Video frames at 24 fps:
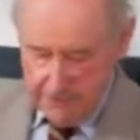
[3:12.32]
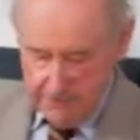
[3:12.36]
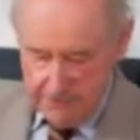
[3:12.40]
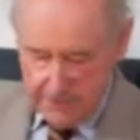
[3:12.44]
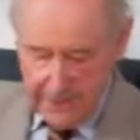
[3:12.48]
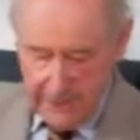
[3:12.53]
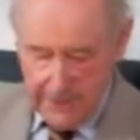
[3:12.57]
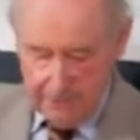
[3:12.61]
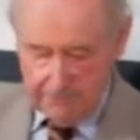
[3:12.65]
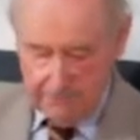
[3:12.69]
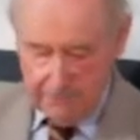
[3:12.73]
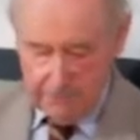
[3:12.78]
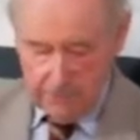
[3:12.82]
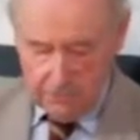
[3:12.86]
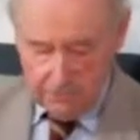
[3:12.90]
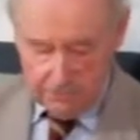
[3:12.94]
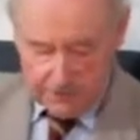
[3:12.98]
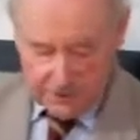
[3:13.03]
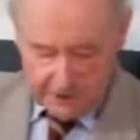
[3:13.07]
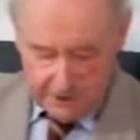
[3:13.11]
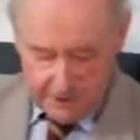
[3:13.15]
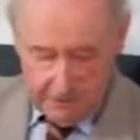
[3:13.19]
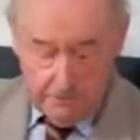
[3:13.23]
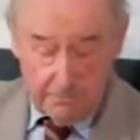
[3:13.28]
cap
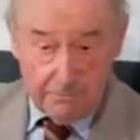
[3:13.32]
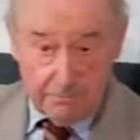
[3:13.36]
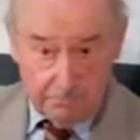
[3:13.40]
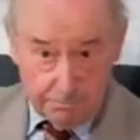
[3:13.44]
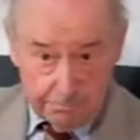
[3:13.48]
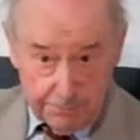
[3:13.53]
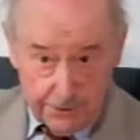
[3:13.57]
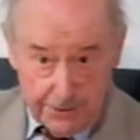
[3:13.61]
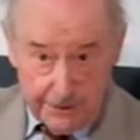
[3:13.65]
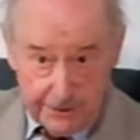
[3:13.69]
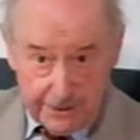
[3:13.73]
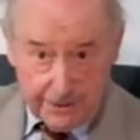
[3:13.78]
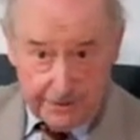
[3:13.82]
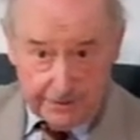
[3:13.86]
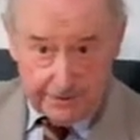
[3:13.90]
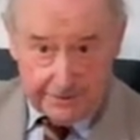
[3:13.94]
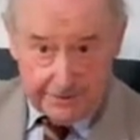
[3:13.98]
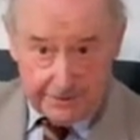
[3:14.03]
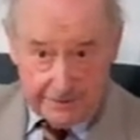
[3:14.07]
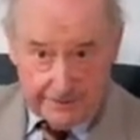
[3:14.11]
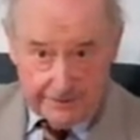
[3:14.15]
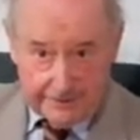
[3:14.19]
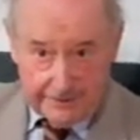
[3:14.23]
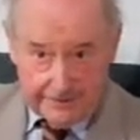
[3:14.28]
looks pretty
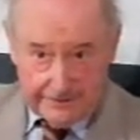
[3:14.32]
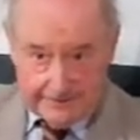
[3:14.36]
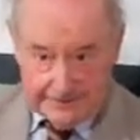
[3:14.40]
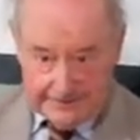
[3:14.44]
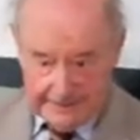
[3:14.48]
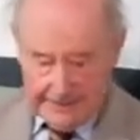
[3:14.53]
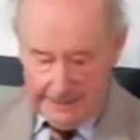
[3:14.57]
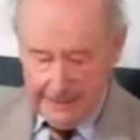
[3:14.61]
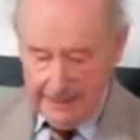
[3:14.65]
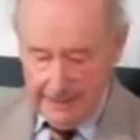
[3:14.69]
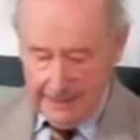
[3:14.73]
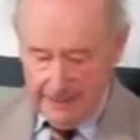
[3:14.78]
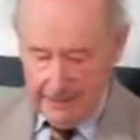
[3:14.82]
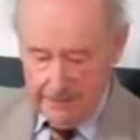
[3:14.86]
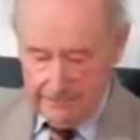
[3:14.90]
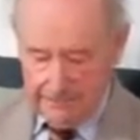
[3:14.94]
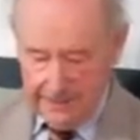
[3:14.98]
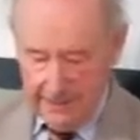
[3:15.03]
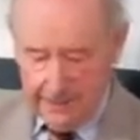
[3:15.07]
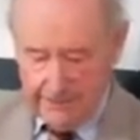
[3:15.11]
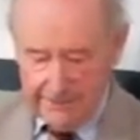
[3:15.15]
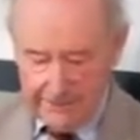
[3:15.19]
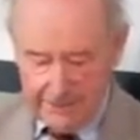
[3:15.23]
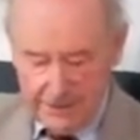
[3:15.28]
good.
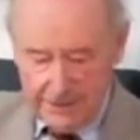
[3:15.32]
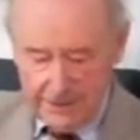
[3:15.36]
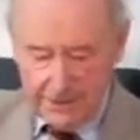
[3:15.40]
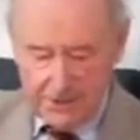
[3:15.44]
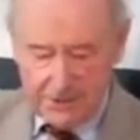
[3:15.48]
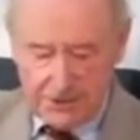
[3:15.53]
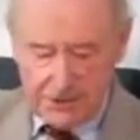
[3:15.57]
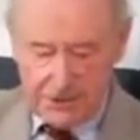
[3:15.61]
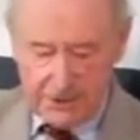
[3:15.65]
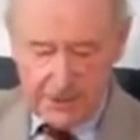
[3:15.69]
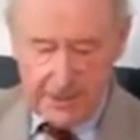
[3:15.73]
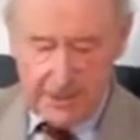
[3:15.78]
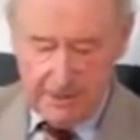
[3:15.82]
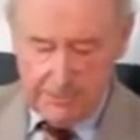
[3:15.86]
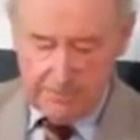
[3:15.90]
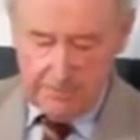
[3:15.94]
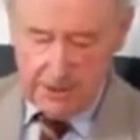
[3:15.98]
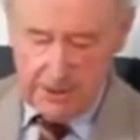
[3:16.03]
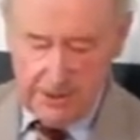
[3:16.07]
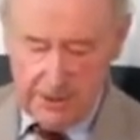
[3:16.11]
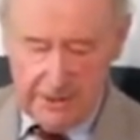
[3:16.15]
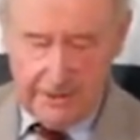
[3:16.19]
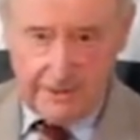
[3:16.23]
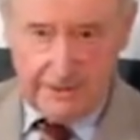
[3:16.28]
Now this is Stay
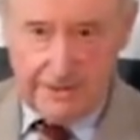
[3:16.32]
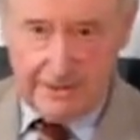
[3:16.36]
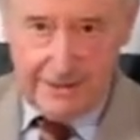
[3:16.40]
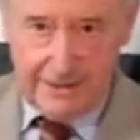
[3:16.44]
Bright.